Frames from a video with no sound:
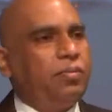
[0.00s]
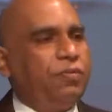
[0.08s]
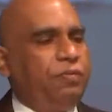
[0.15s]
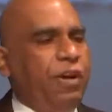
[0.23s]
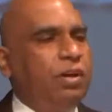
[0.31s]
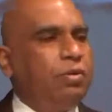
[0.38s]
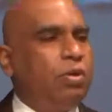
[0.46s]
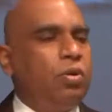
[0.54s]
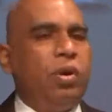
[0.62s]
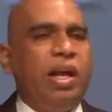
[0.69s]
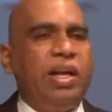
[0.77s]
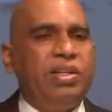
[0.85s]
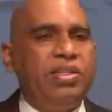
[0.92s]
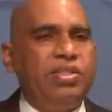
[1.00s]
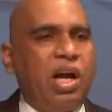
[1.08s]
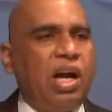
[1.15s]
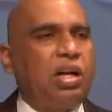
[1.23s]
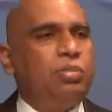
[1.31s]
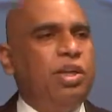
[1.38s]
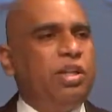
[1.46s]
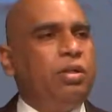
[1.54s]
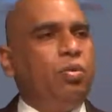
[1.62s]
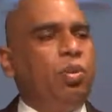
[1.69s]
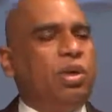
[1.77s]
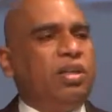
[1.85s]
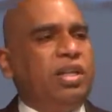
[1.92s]
Pharaoh and his army
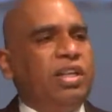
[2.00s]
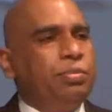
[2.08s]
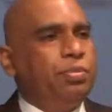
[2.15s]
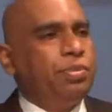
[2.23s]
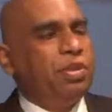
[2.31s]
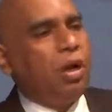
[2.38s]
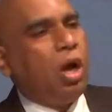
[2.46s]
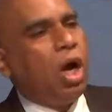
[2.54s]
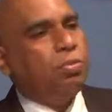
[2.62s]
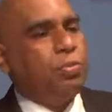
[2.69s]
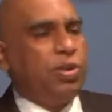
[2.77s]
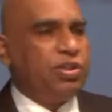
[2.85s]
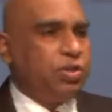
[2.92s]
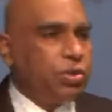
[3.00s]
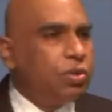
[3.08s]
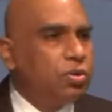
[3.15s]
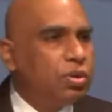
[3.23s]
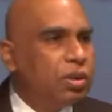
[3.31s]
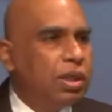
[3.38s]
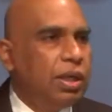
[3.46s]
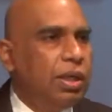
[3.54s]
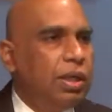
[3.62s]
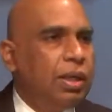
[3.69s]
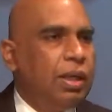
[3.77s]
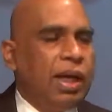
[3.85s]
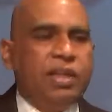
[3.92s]
were in hot pursuit.
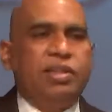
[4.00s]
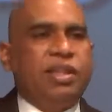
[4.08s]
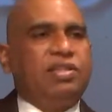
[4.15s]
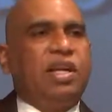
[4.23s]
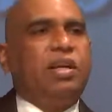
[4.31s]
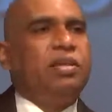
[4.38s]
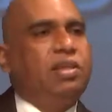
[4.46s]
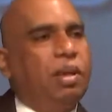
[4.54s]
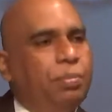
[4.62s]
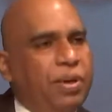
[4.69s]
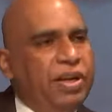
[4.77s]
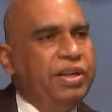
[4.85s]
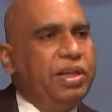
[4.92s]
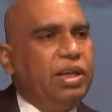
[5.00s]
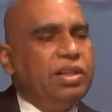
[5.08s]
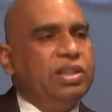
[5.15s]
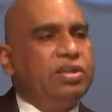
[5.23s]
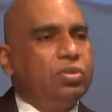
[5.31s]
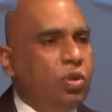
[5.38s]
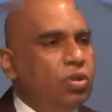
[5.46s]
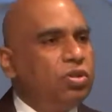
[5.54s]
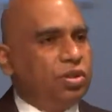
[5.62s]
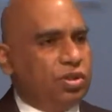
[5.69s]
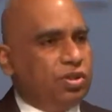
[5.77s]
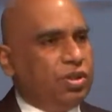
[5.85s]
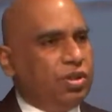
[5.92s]
And they started complaining against
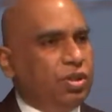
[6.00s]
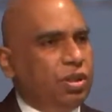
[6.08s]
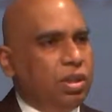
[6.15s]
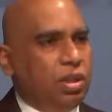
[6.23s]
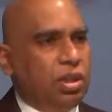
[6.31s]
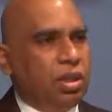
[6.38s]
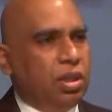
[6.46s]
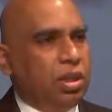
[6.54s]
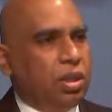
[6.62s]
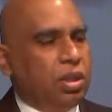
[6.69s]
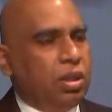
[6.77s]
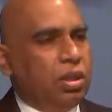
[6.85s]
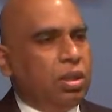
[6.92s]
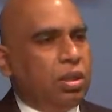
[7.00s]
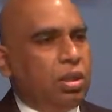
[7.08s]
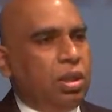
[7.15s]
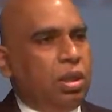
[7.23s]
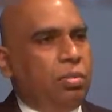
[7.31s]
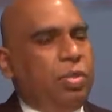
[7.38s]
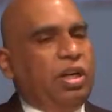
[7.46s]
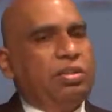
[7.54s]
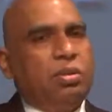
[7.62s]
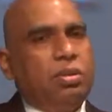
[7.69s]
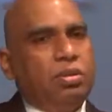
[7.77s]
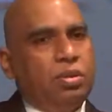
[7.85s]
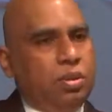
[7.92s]
Moses.
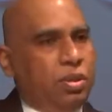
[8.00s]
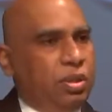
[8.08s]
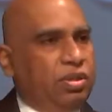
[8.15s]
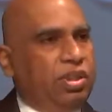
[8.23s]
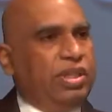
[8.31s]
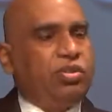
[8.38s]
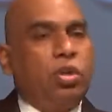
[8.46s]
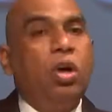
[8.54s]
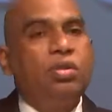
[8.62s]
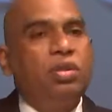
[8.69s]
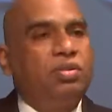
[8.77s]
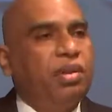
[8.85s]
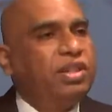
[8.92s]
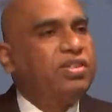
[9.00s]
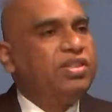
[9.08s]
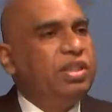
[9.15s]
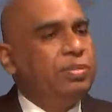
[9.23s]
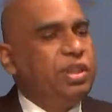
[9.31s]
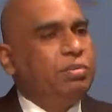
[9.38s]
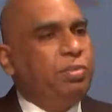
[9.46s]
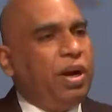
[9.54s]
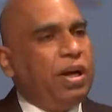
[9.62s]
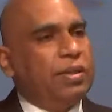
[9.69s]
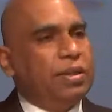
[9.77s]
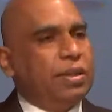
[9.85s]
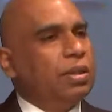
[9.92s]
But they saw the Red Sea being
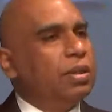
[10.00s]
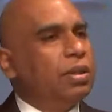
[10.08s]
parted.